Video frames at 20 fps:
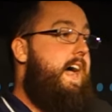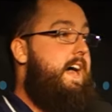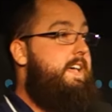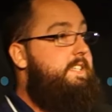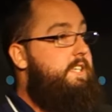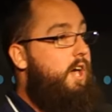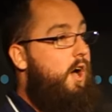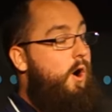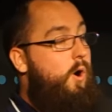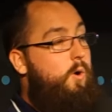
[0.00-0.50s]

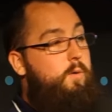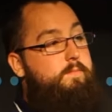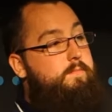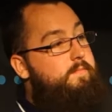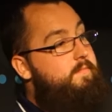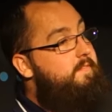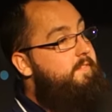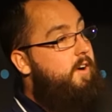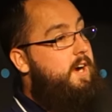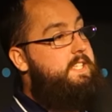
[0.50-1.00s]
So
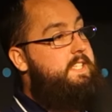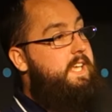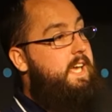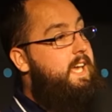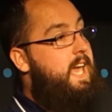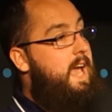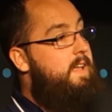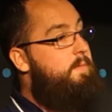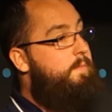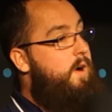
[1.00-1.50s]
first thing
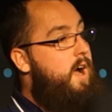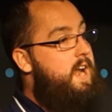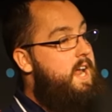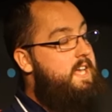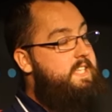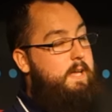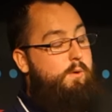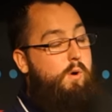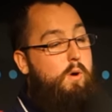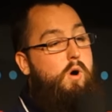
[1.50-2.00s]
came to mind, I
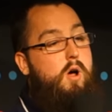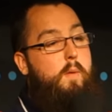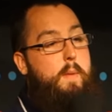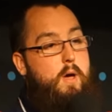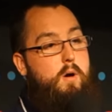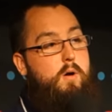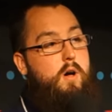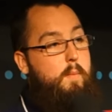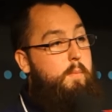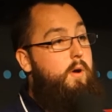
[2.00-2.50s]
said, well, what
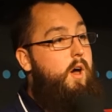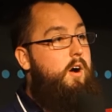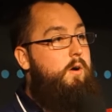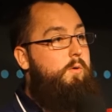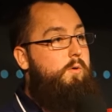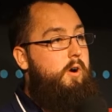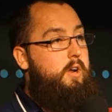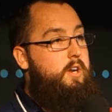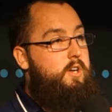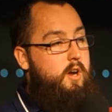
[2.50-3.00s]
about a block of
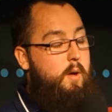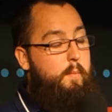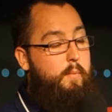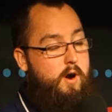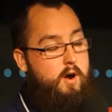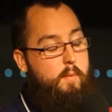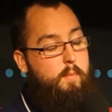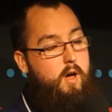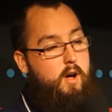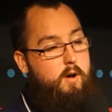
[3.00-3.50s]
wood? Could it
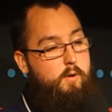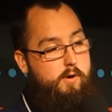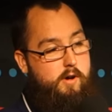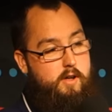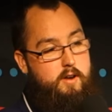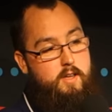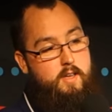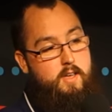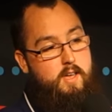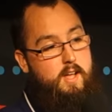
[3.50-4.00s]
burn a block of wood?